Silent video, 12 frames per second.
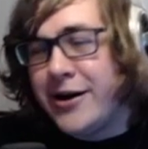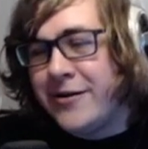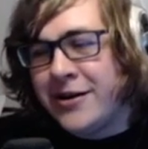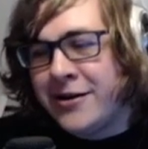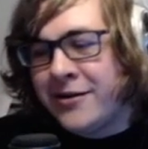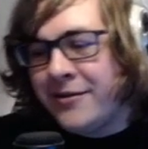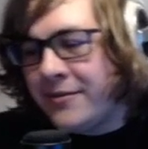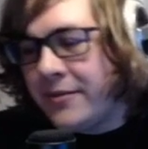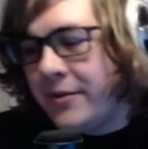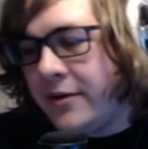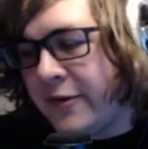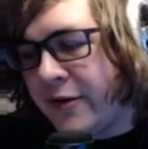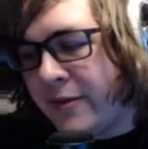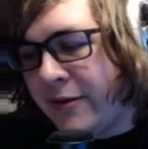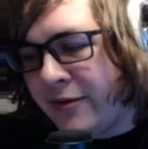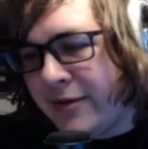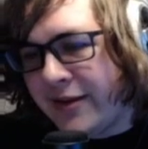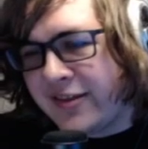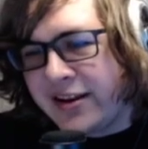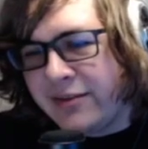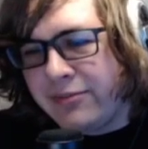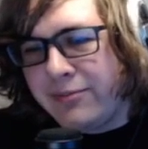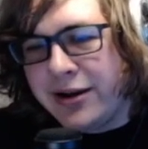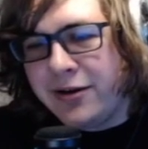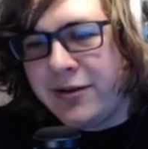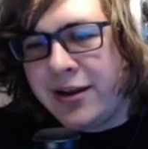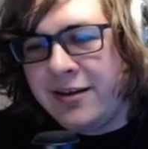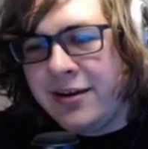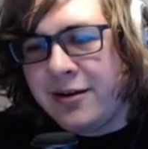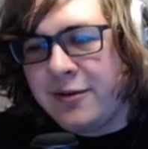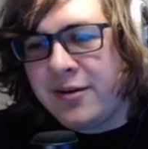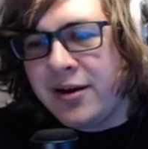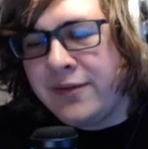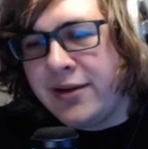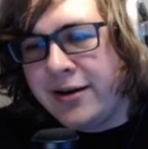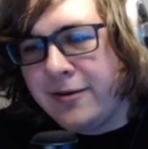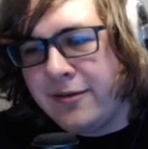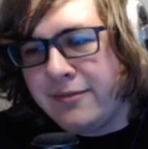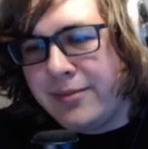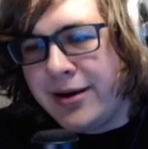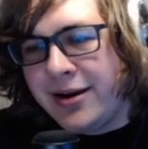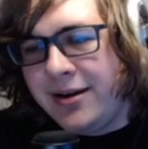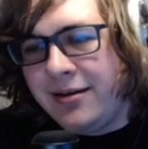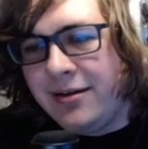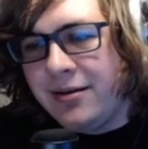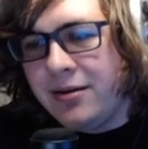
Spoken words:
here. So I'm gonna turn my sound up on my own end here. Sorry if it echoes on my mic,